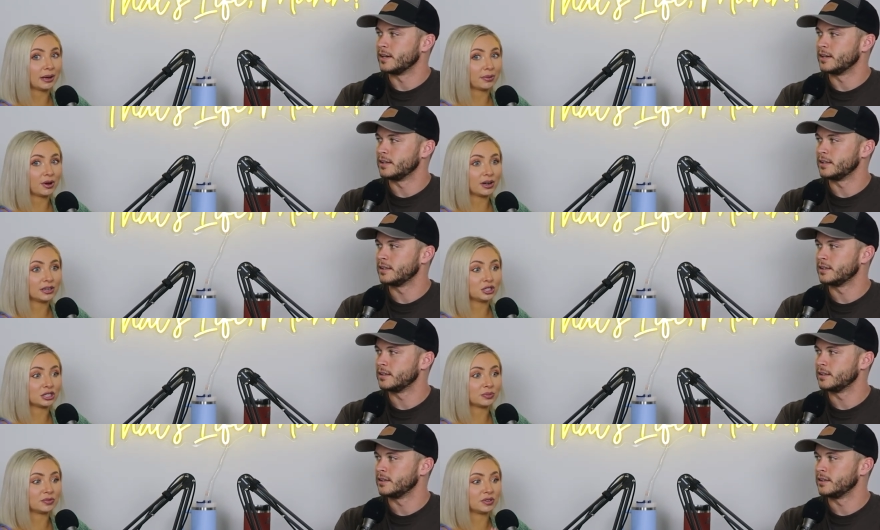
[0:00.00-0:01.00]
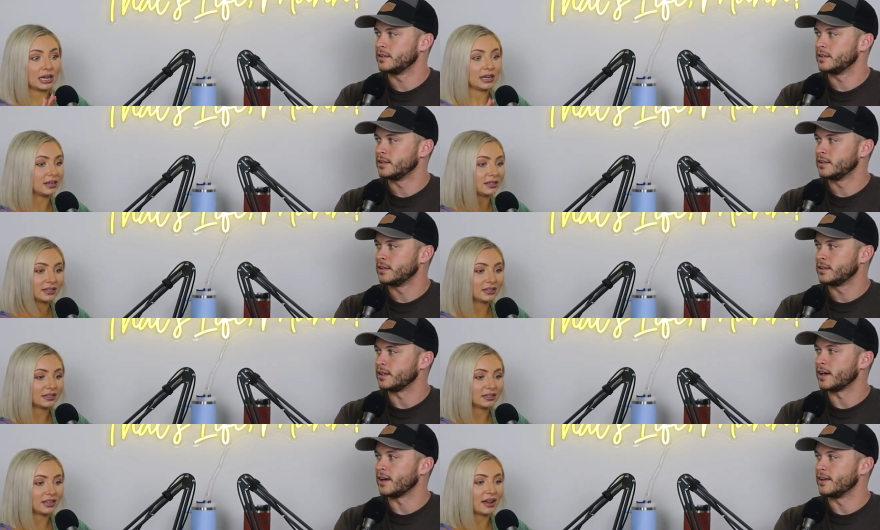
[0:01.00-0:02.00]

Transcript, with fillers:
Speaker 1: depth on. Just like yeah